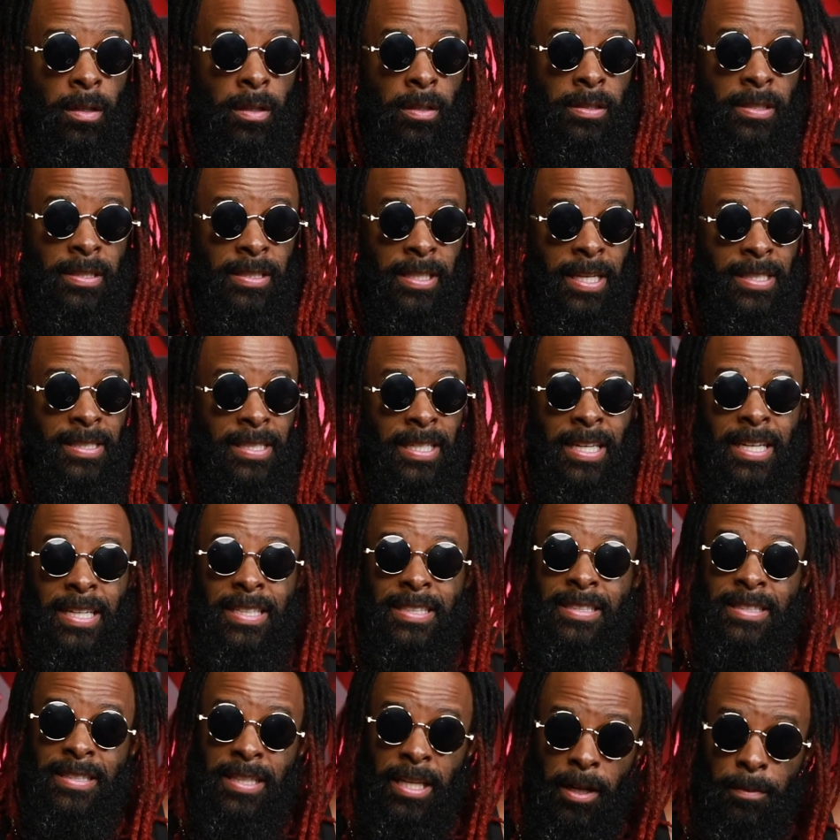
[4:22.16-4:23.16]
says he
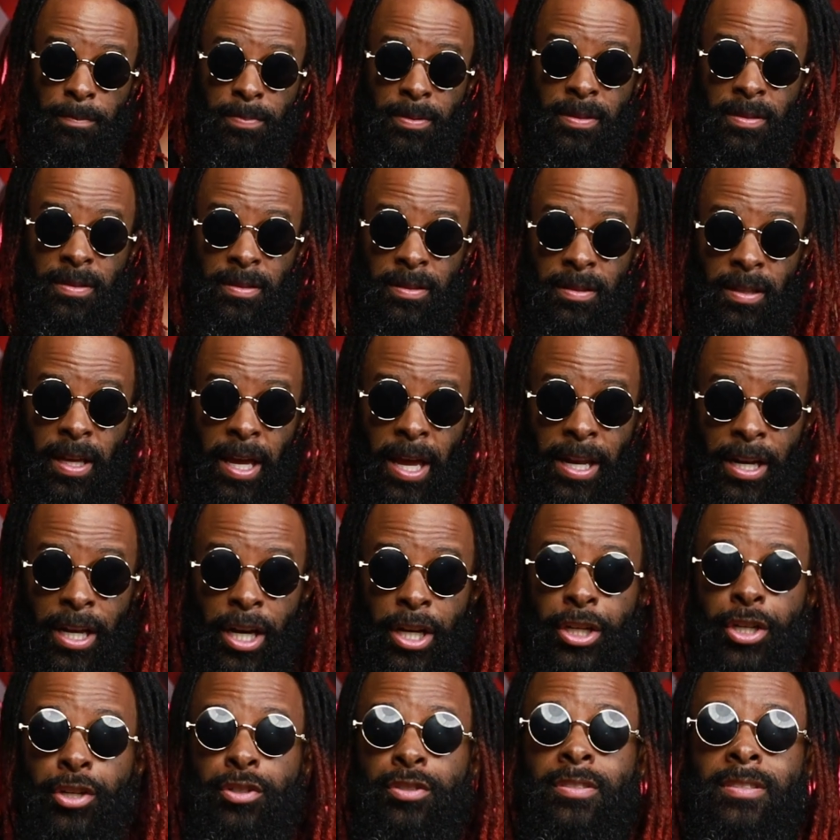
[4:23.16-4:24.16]
accepts and
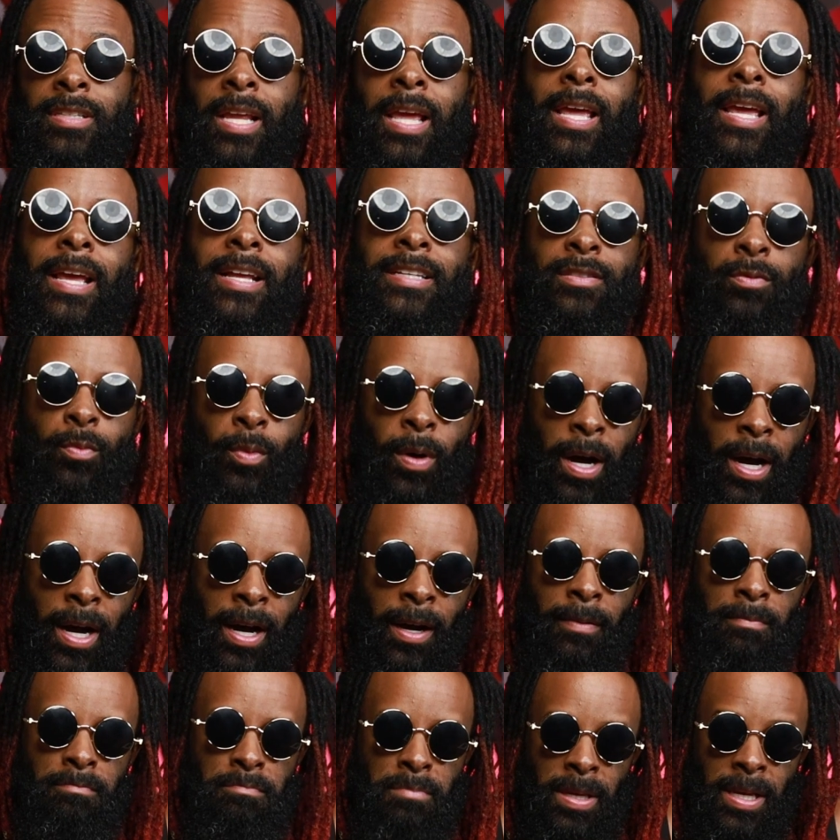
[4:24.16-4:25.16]
understands
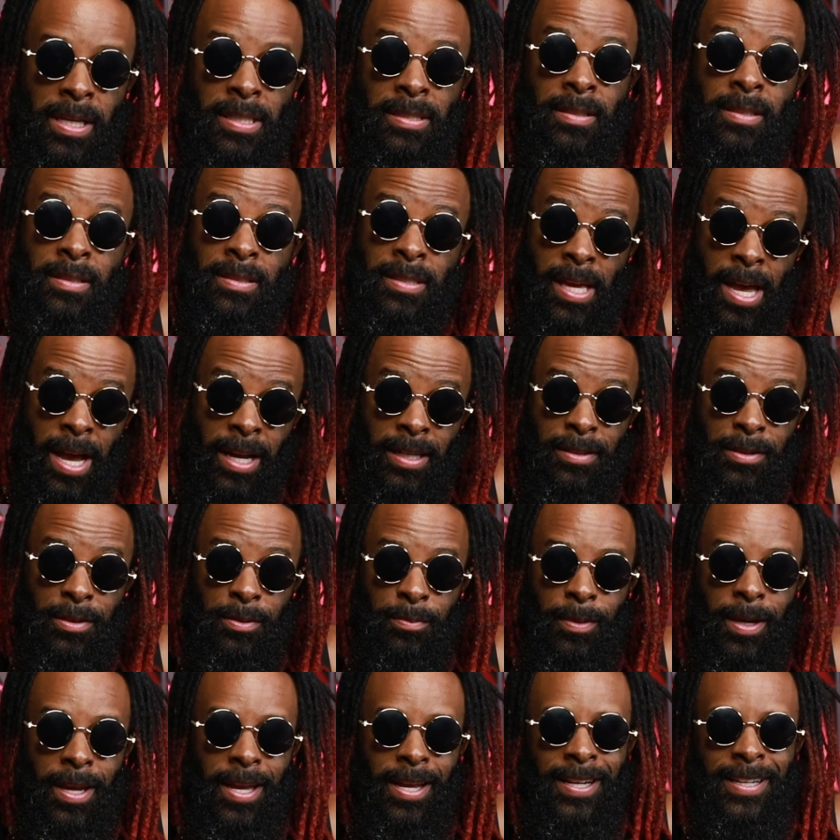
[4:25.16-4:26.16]
why Miz attacked
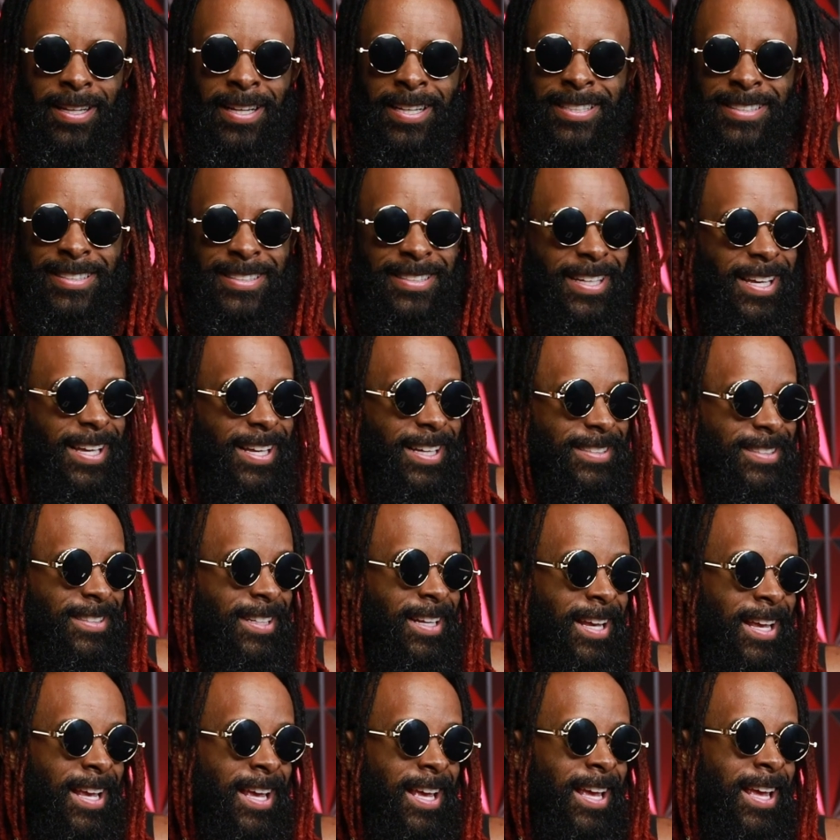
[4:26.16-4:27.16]
him. He says,
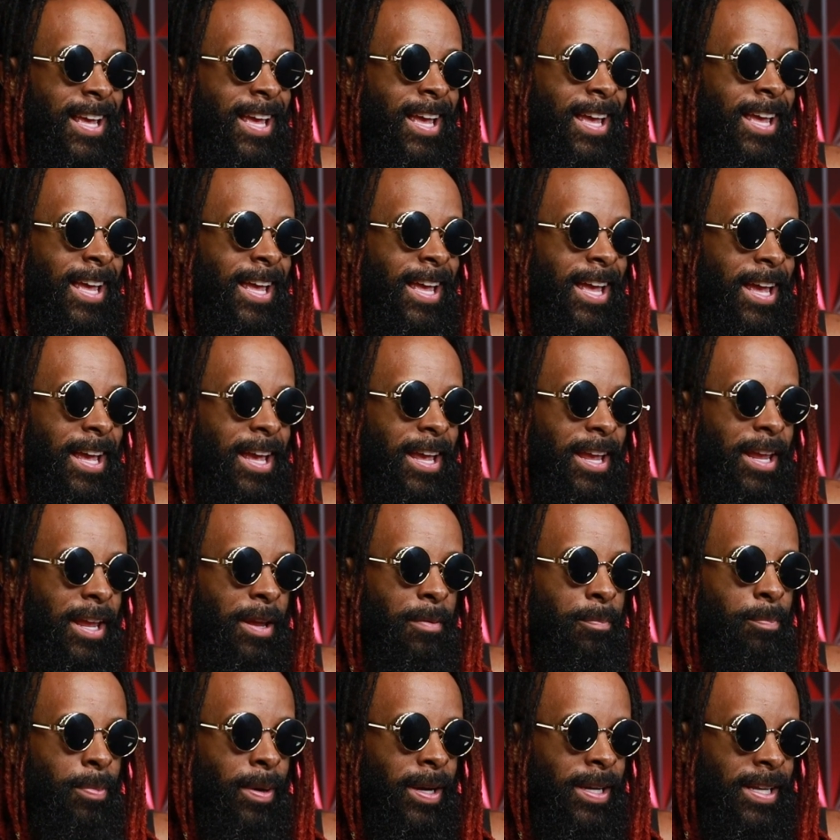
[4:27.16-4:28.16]

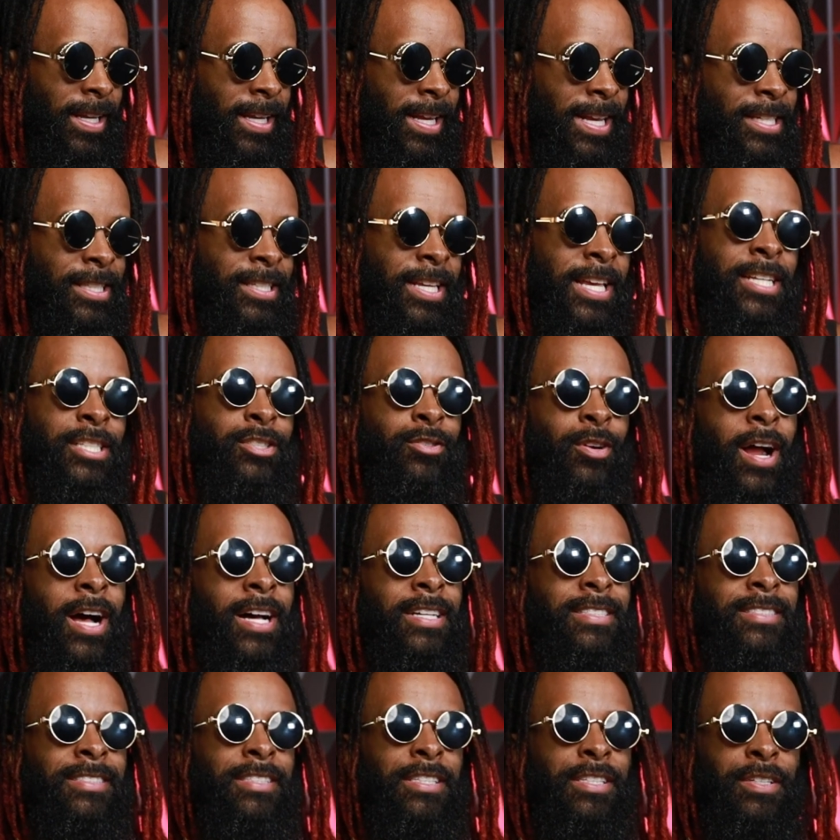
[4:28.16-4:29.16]
but he
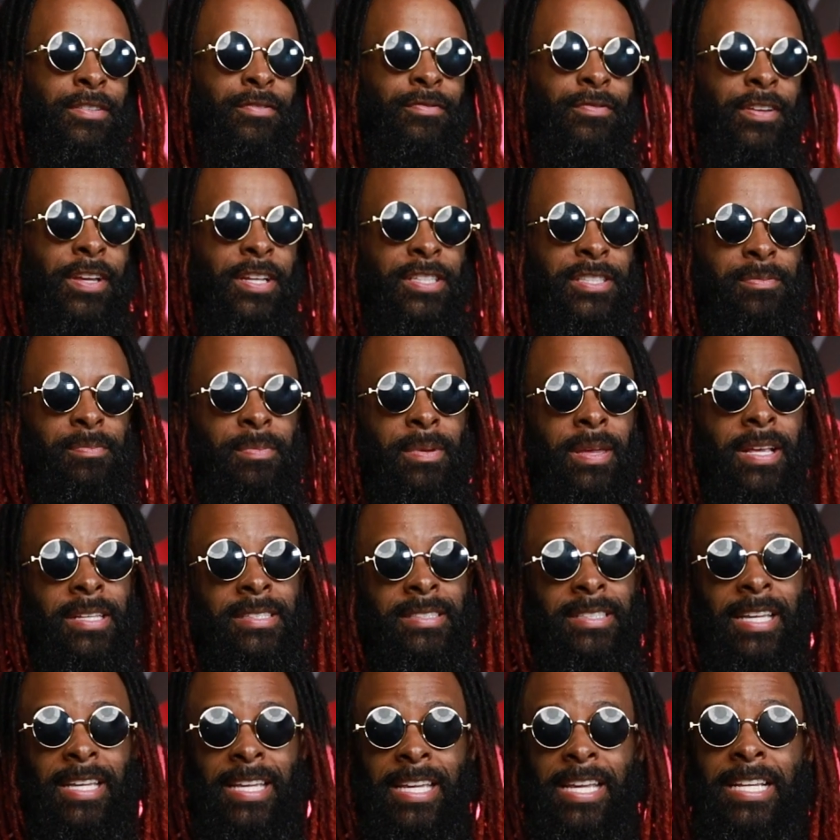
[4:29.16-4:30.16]
tries to convince Miz
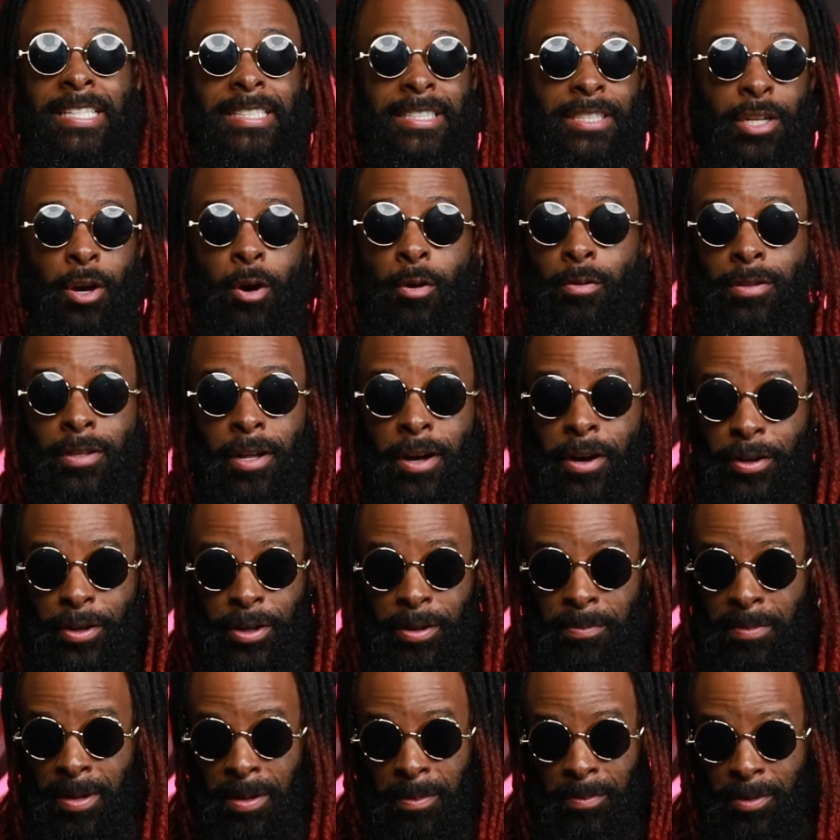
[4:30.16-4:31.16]
that he's no longer
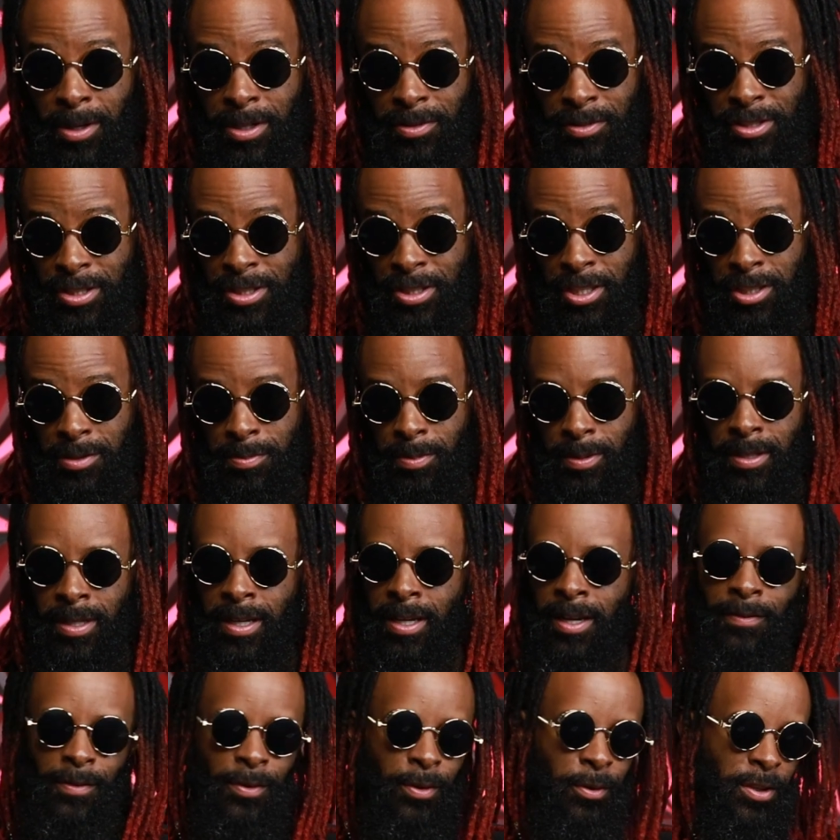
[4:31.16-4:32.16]
a member of the Judgment
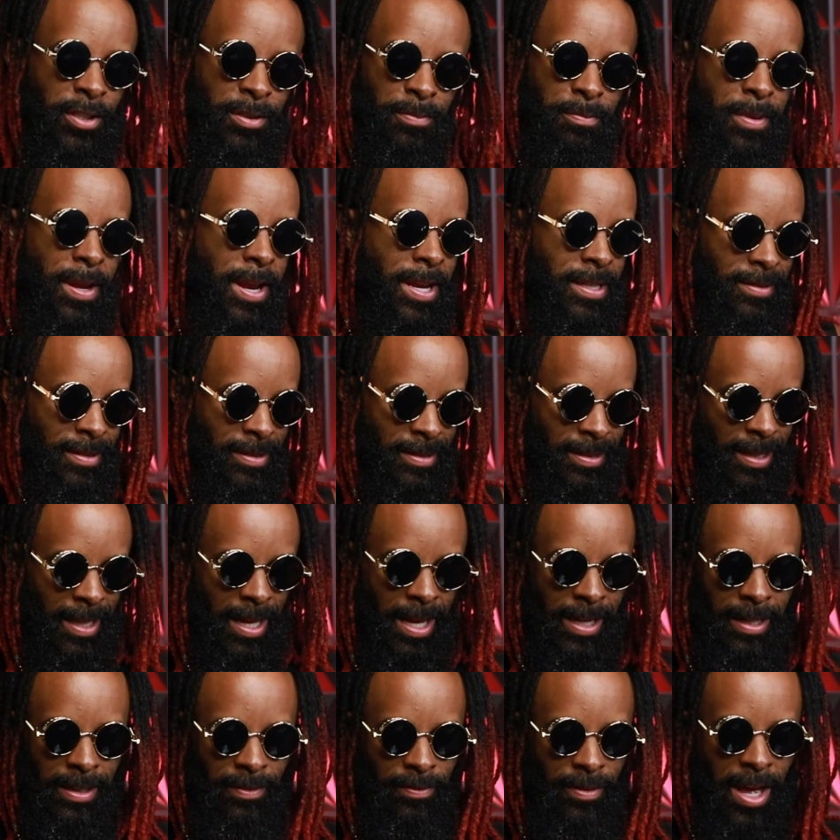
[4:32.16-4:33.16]
Day. Of course, Miz is
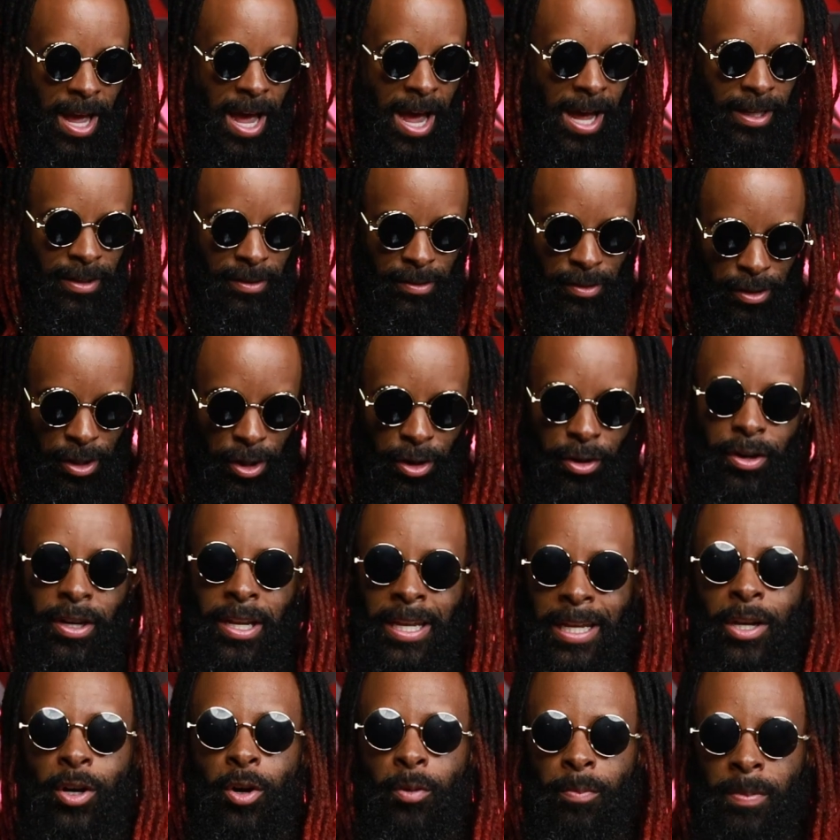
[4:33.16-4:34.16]
like, I turned
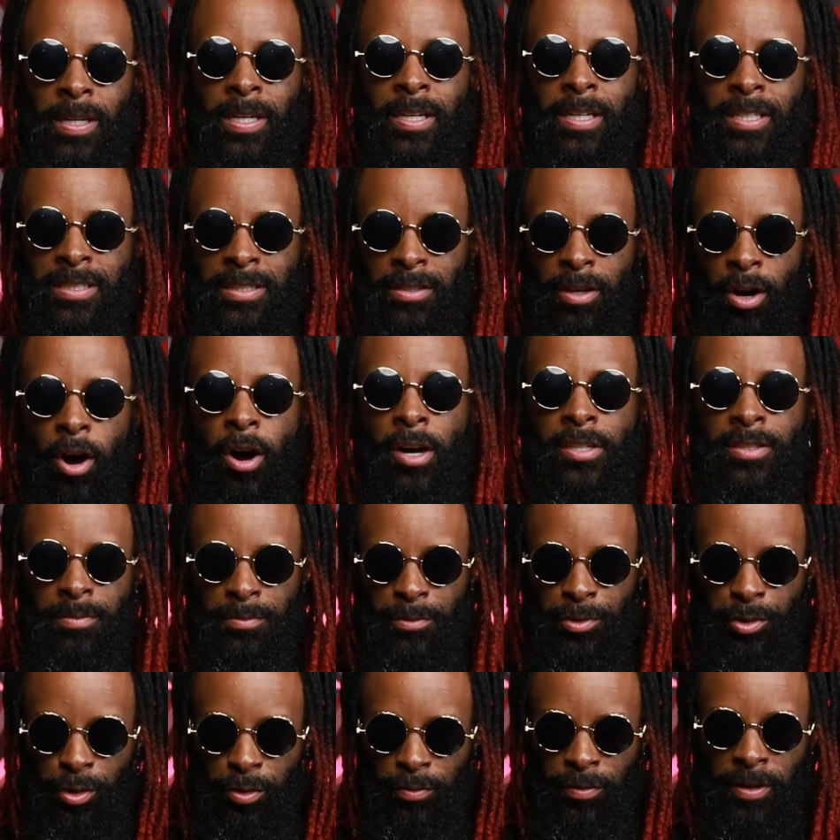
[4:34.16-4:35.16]
heel because the
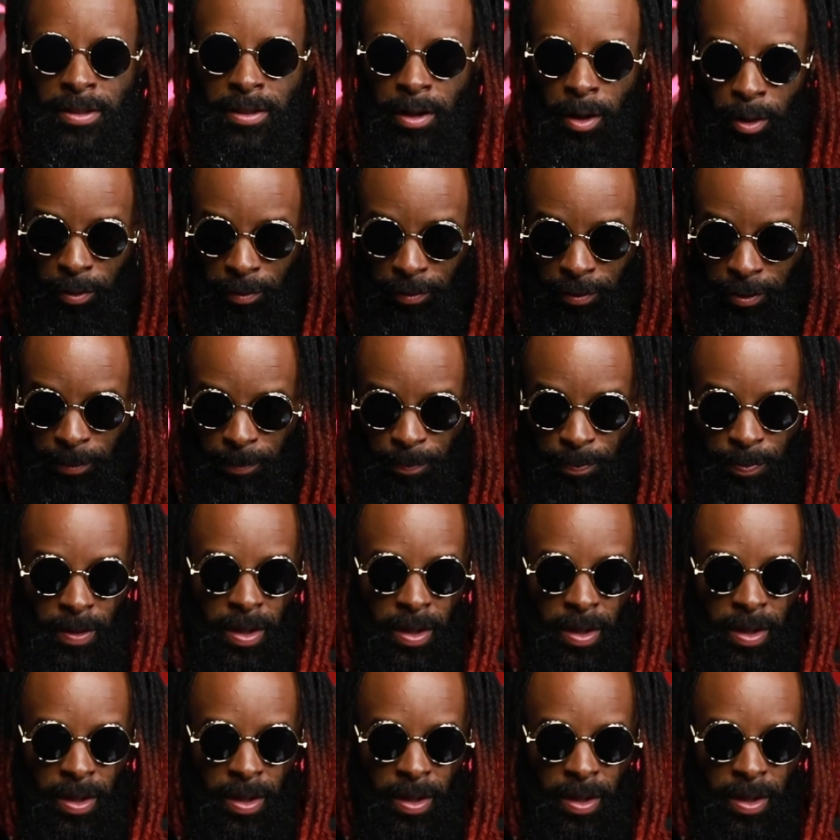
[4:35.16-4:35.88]
awesome truth is over.